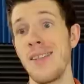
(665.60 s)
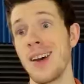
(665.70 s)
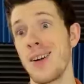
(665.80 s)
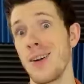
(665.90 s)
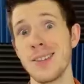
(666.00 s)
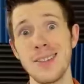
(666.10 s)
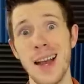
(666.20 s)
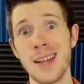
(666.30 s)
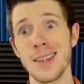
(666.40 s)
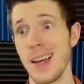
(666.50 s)
got all the
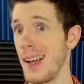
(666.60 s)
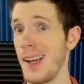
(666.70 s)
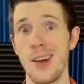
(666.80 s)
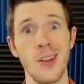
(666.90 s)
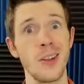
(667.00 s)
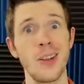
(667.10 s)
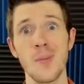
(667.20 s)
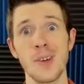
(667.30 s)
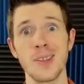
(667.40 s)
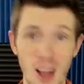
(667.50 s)
stats, I got all the
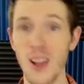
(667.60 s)
numbers.